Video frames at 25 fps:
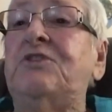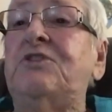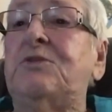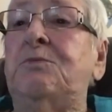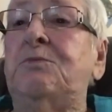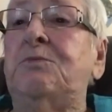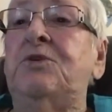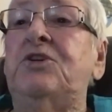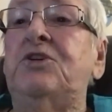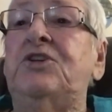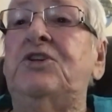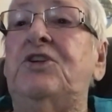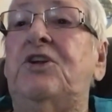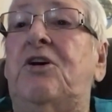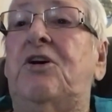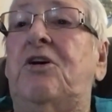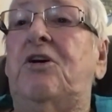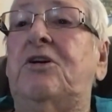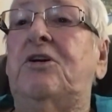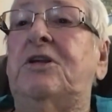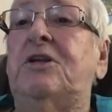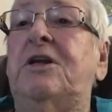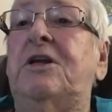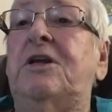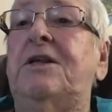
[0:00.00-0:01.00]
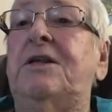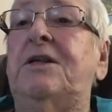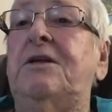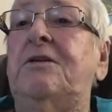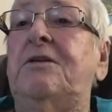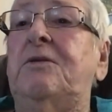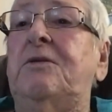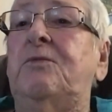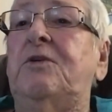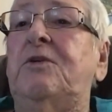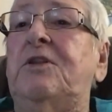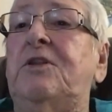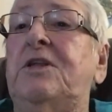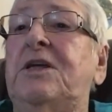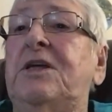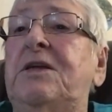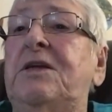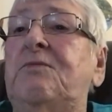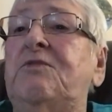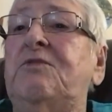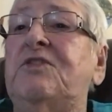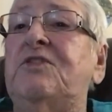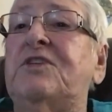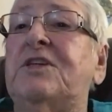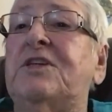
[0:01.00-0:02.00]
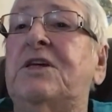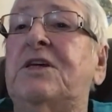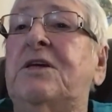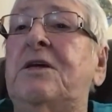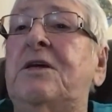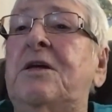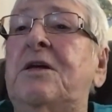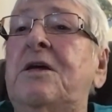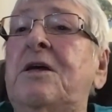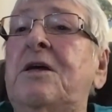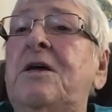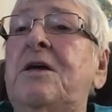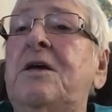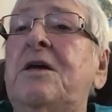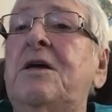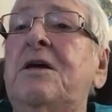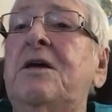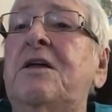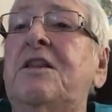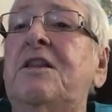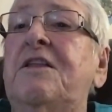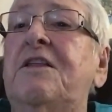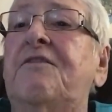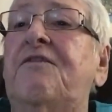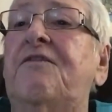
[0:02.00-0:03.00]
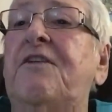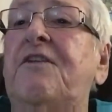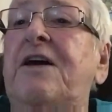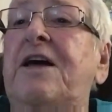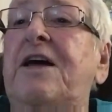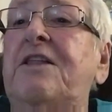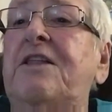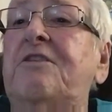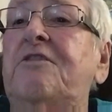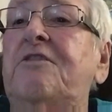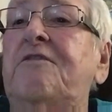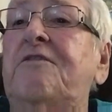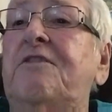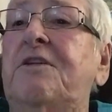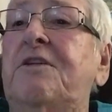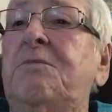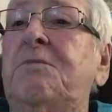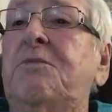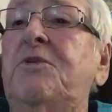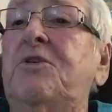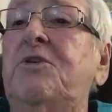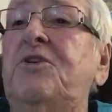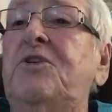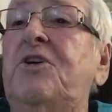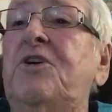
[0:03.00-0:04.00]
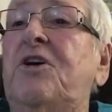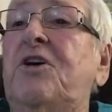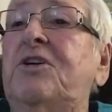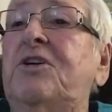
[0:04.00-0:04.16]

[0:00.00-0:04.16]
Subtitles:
Murdoch, and I don't know whether he was the father of the Murdoch